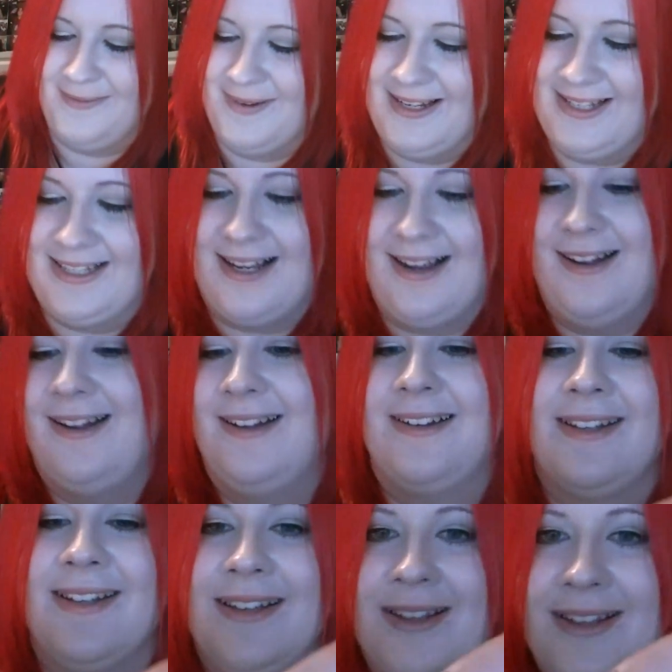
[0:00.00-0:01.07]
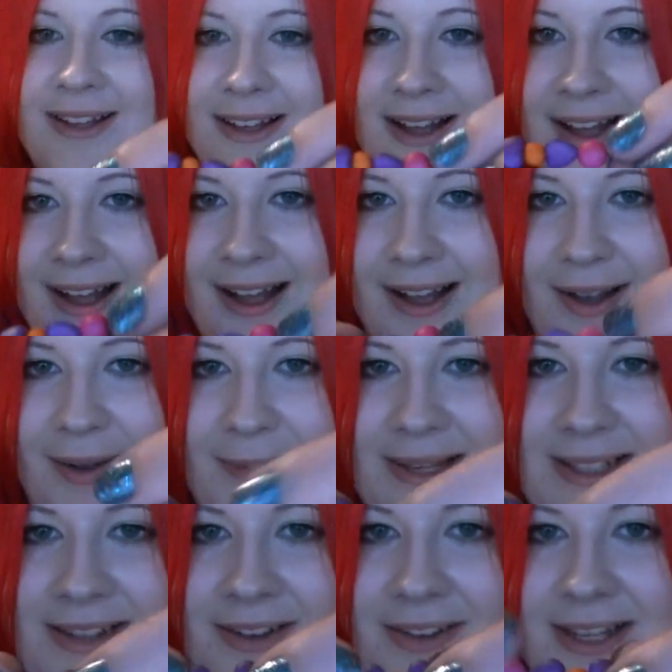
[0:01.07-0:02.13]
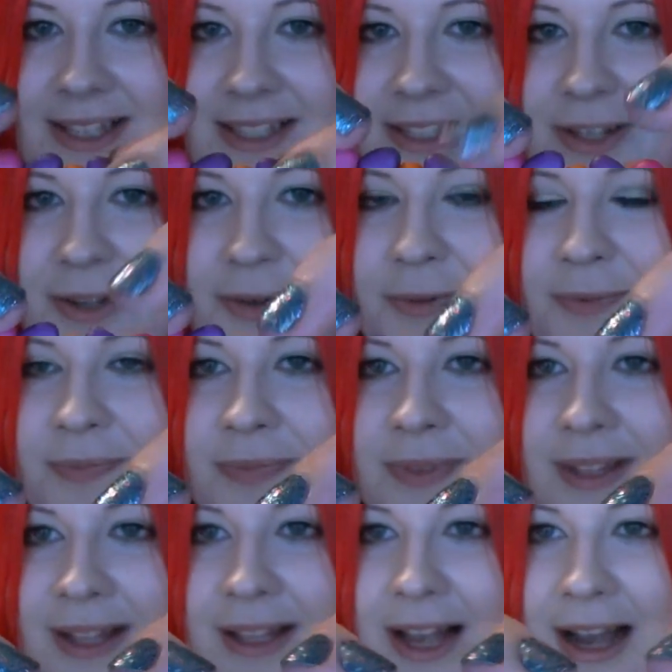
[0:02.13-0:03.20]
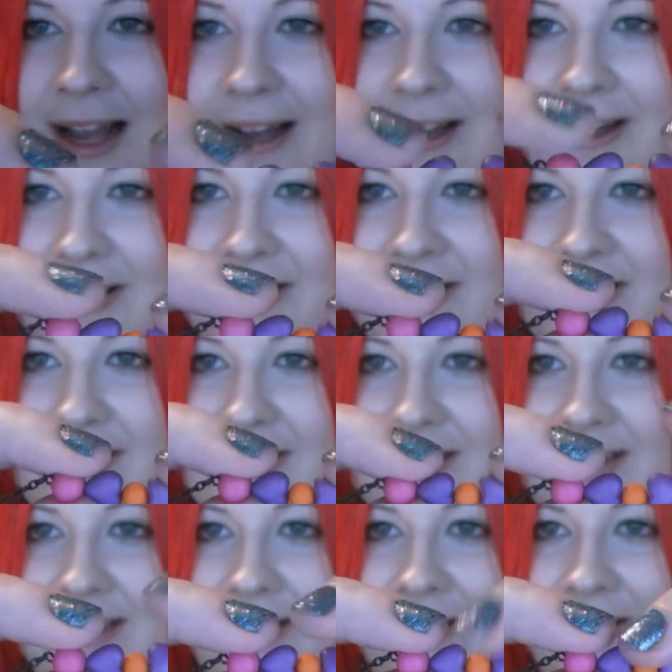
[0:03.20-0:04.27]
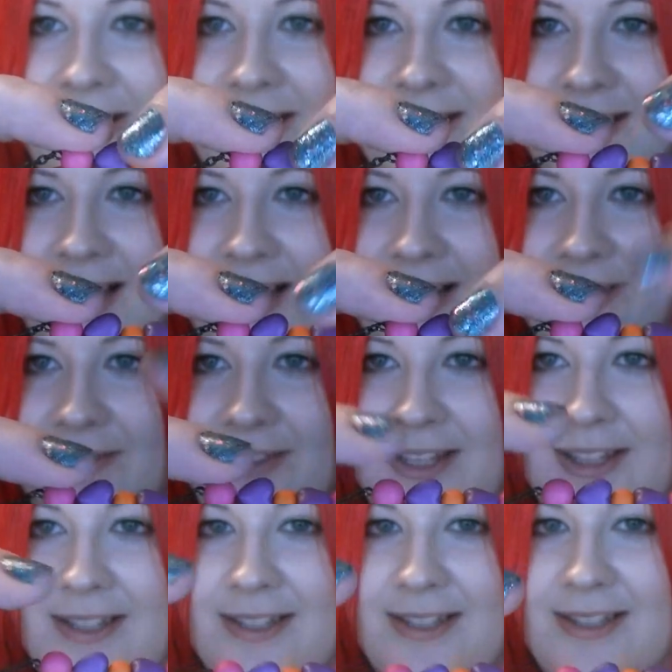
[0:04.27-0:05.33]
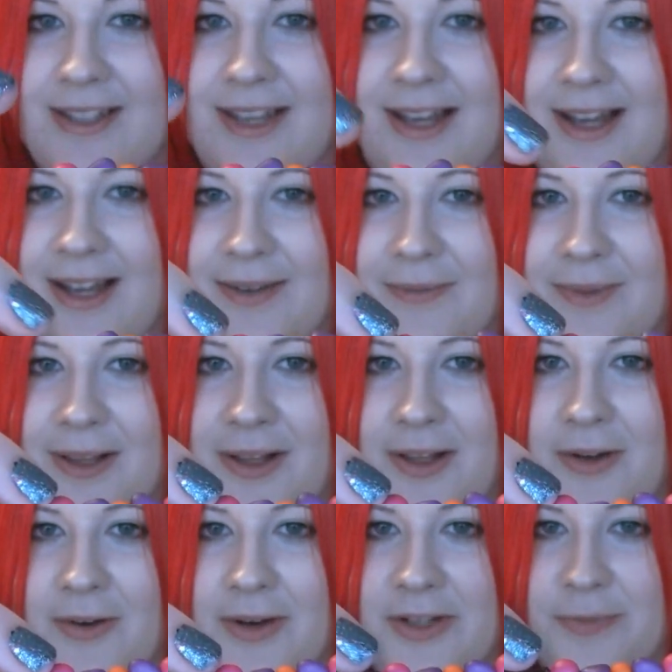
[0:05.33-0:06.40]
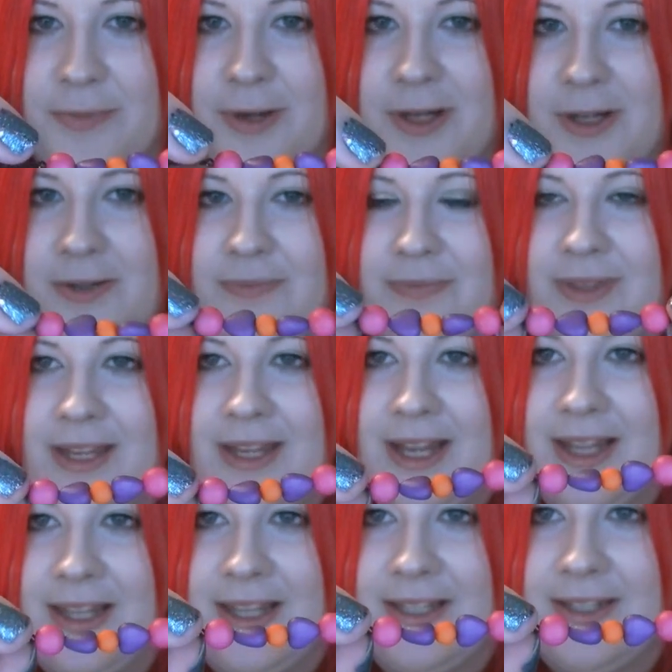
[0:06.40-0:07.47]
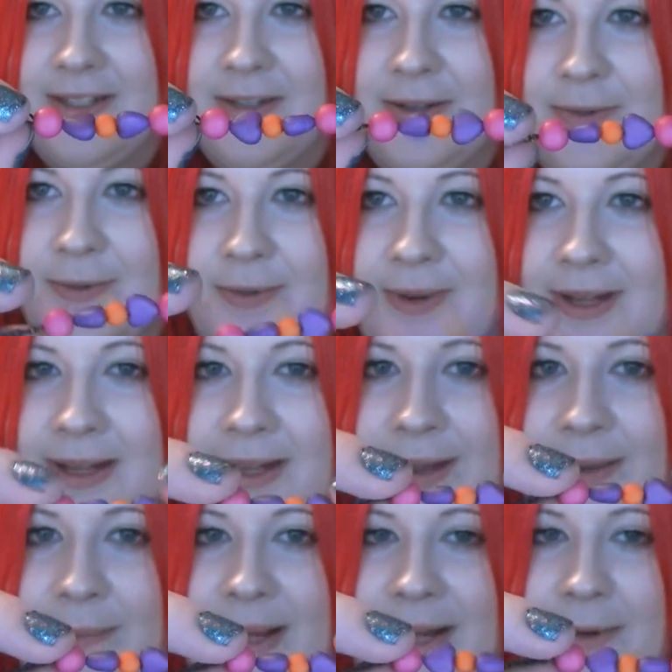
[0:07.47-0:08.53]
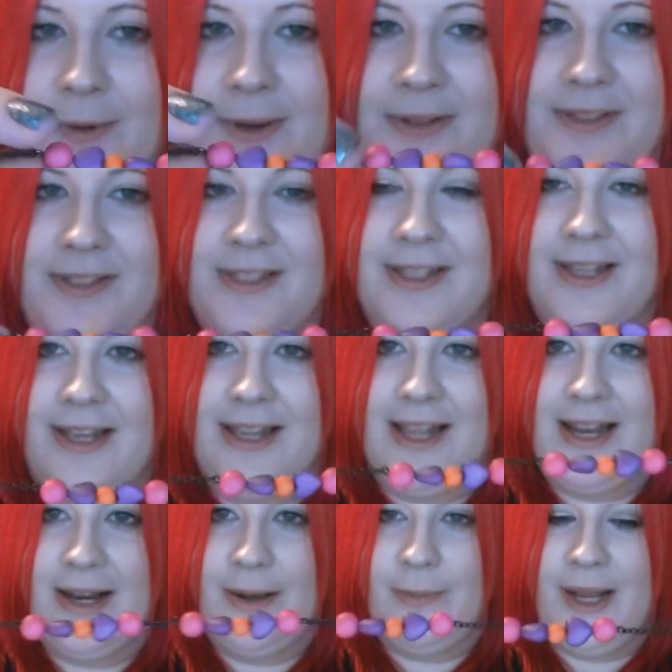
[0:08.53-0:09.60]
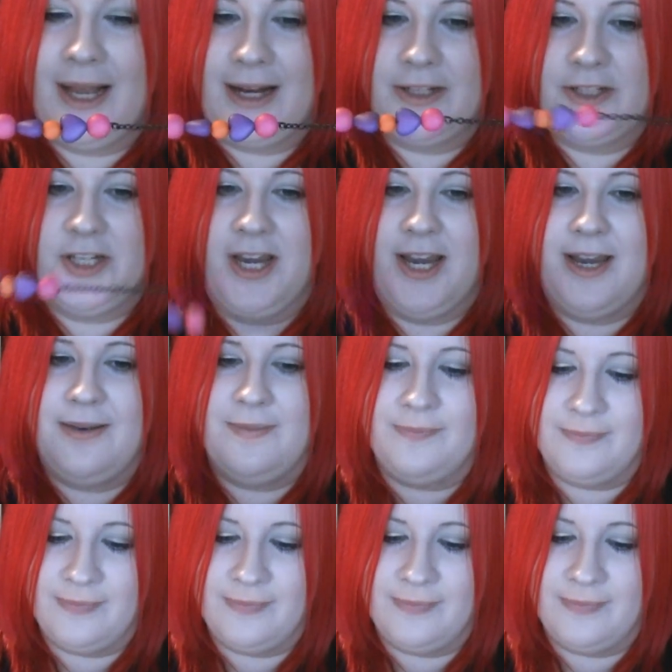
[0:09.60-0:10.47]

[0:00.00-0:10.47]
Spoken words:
but it's hard. It's got these two little hearts on either side of this little orange ball. Then you get these two pink ones, and then a black chain